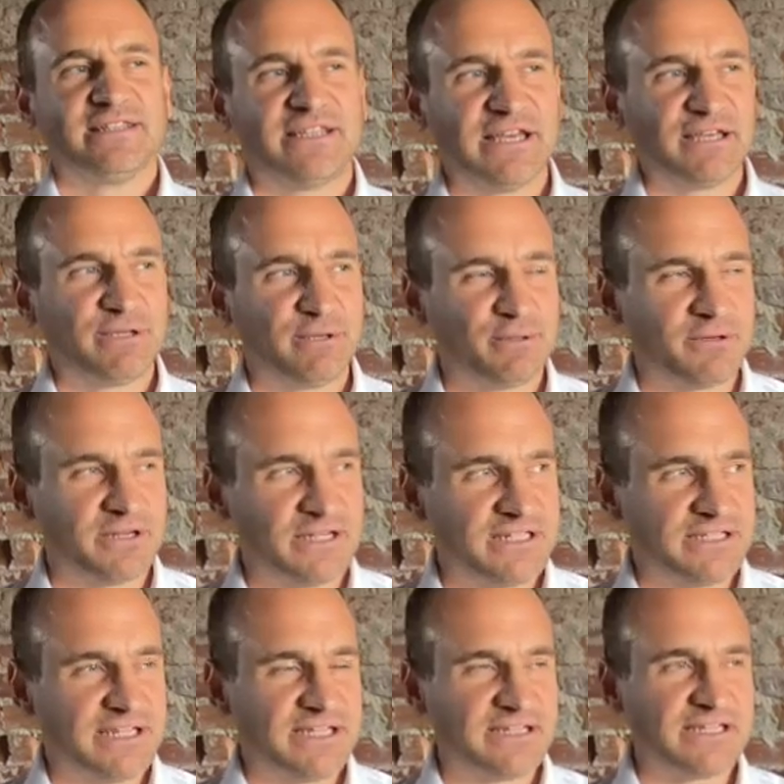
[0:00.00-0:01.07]
Thank you,
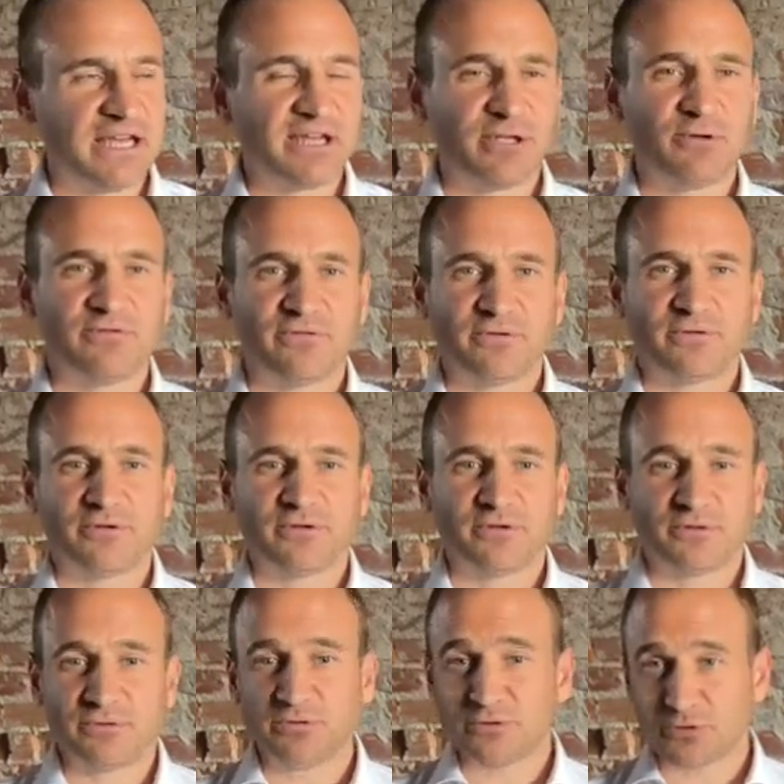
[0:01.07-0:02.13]
Jourdan, and thank you
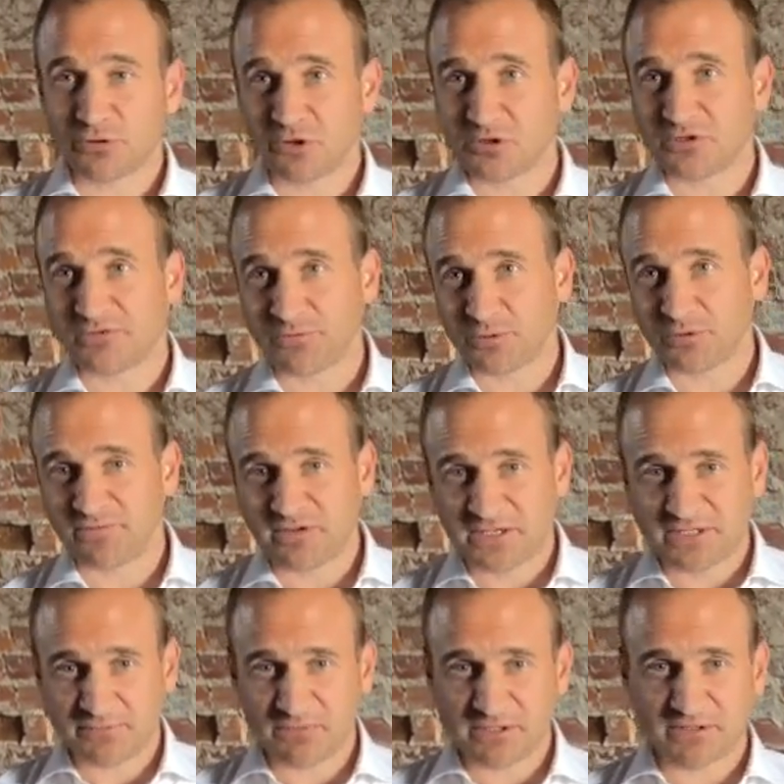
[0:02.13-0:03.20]
to Concurrences for
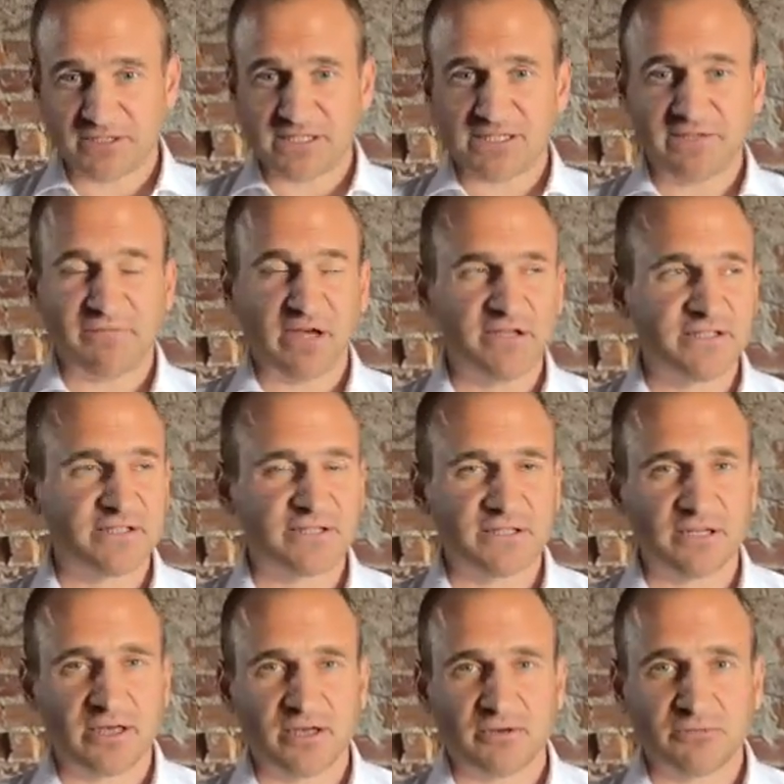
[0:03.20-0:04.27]
inviting me to this event,
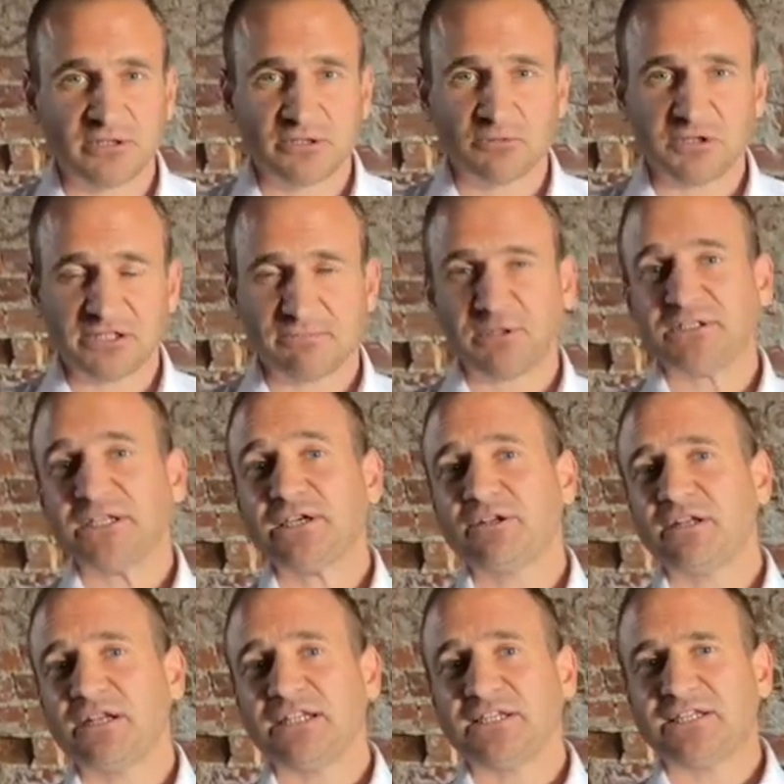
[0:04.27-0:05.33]
which was
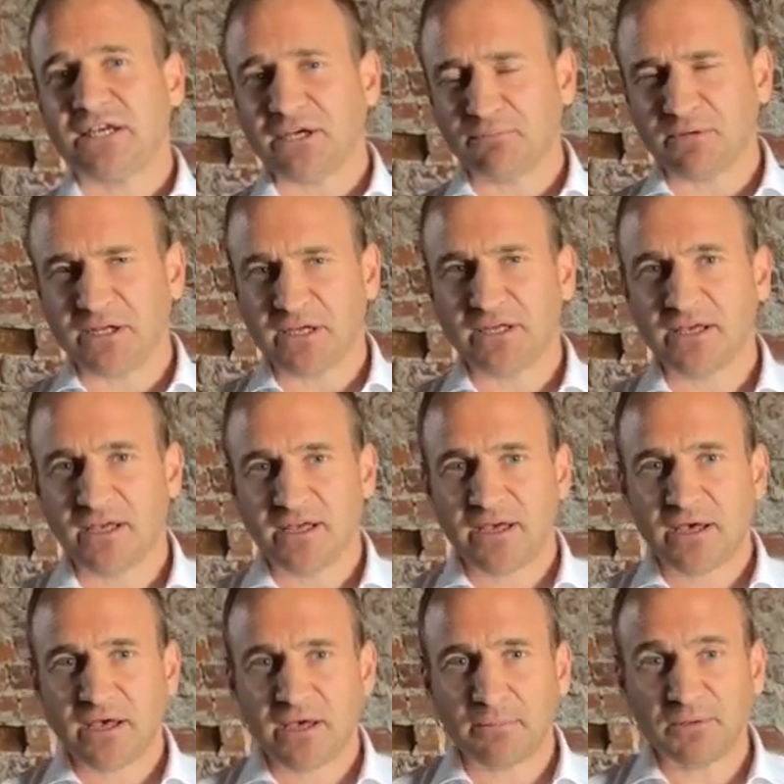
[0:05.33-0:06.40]
particularly timely
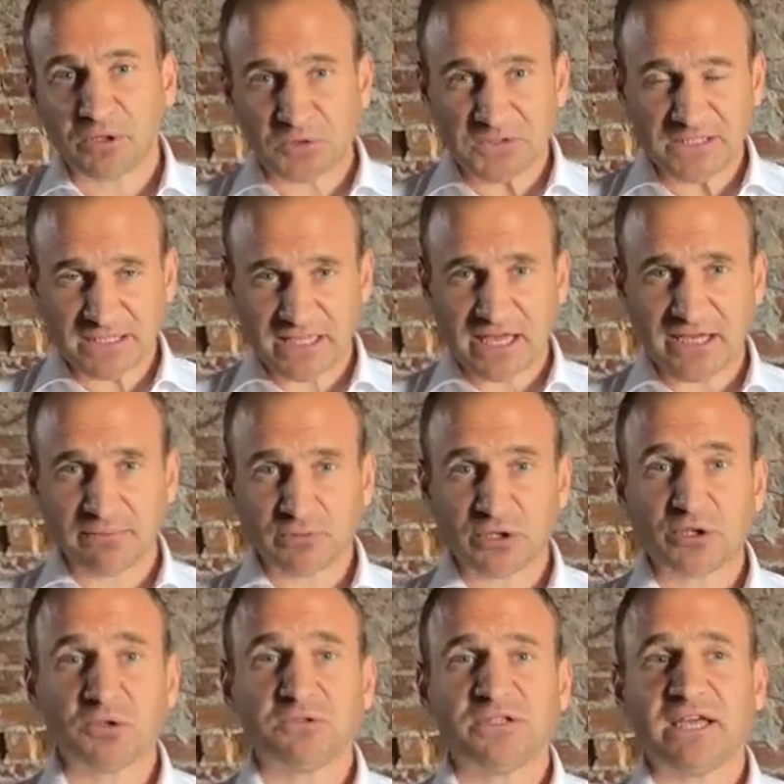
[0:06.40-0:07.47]
because it came
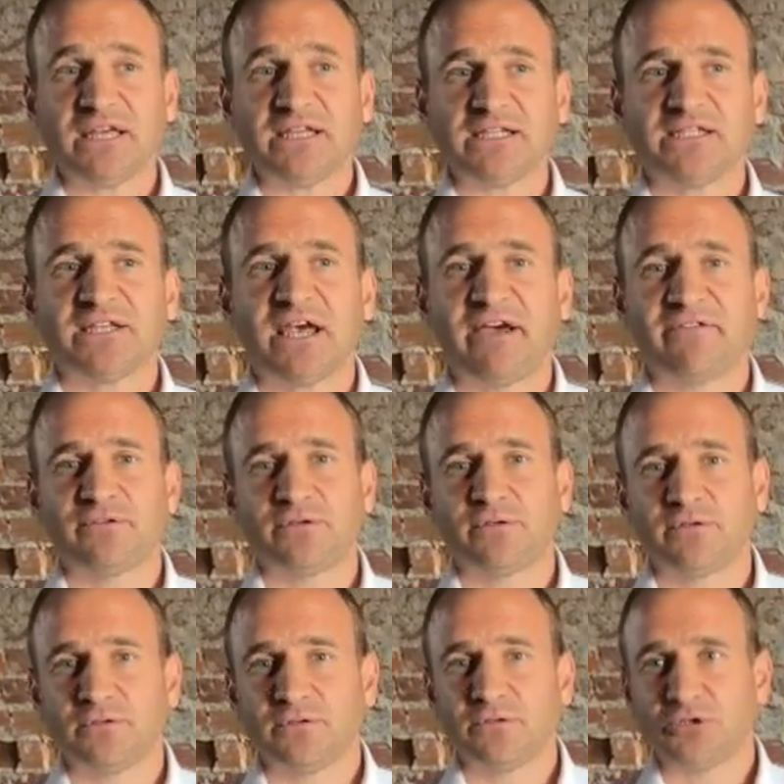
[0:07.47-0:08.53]
2 days
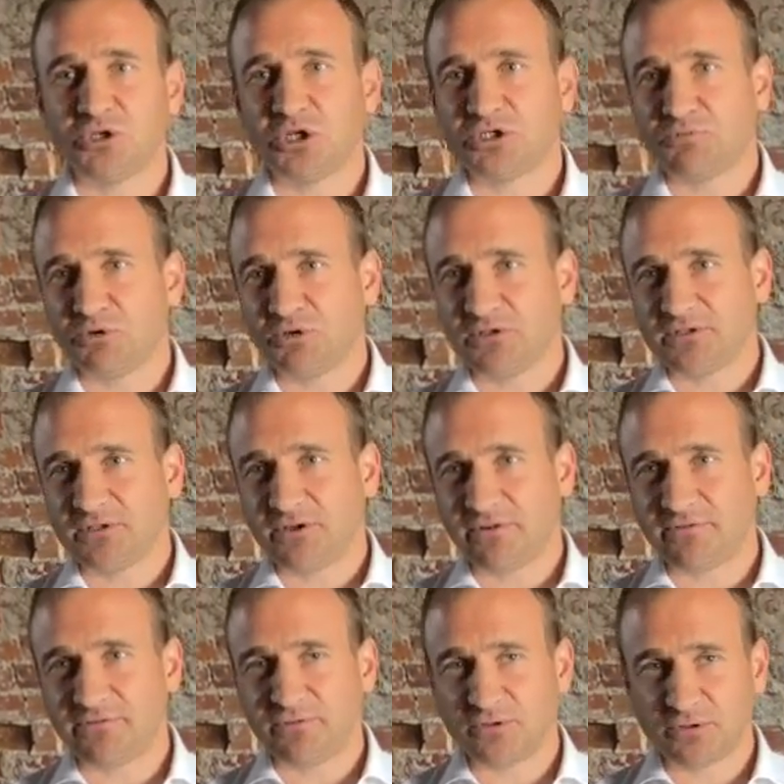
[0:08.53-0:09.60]
after the judgment
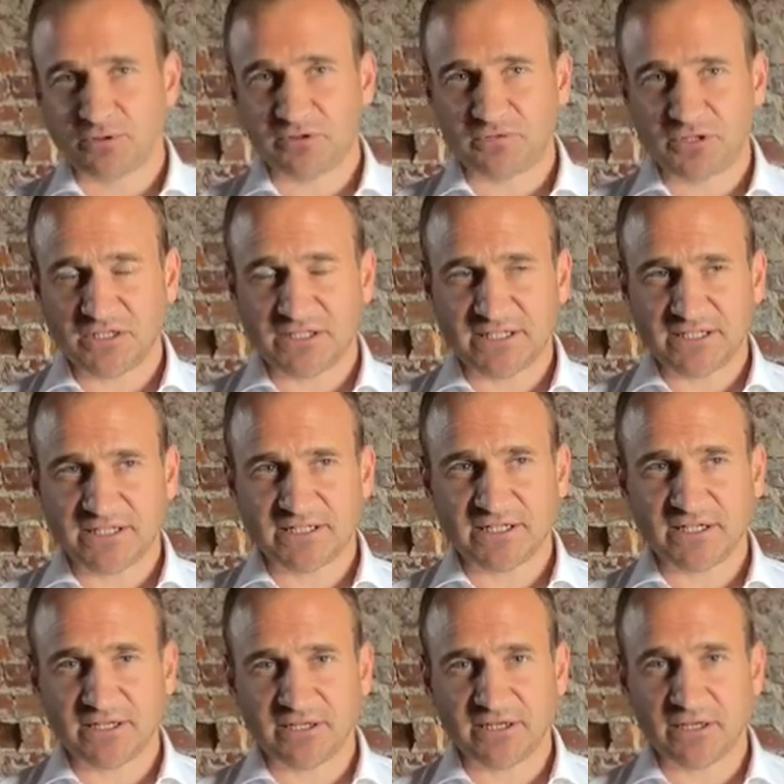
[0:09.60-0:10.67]
of the Court of Justice
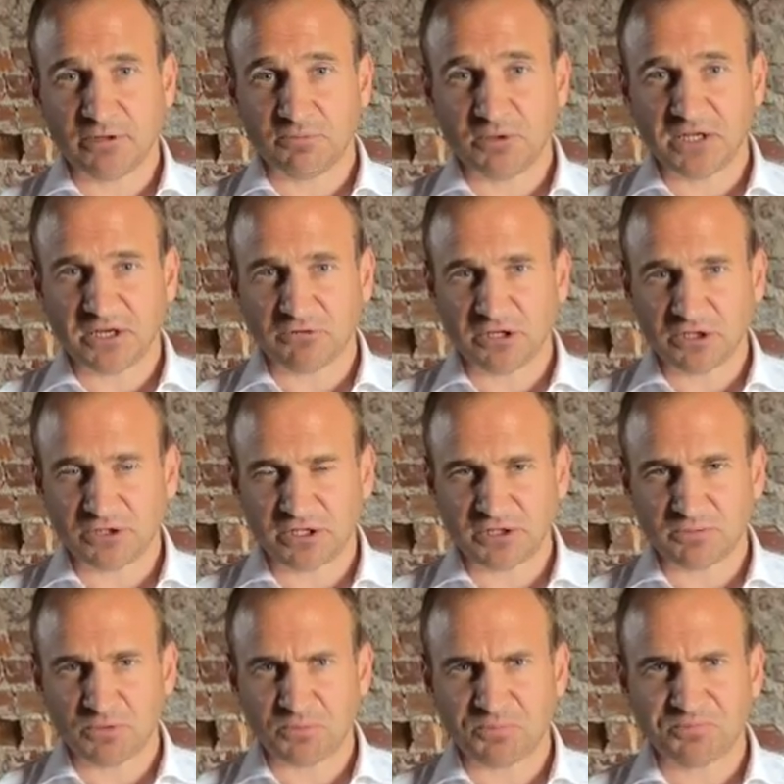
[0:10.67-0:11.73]
in the Illumina Grill
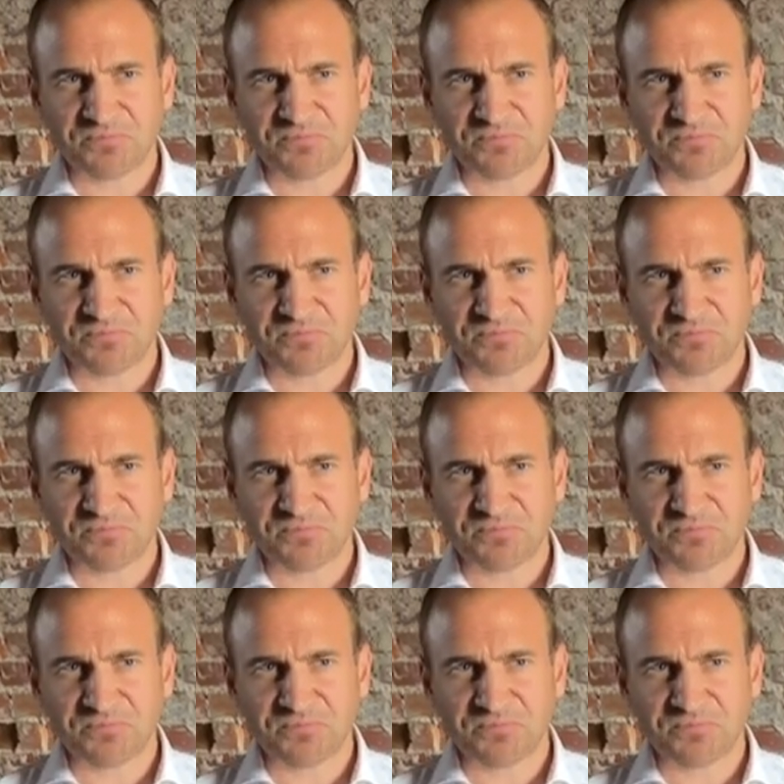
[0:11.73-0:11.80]
judgment.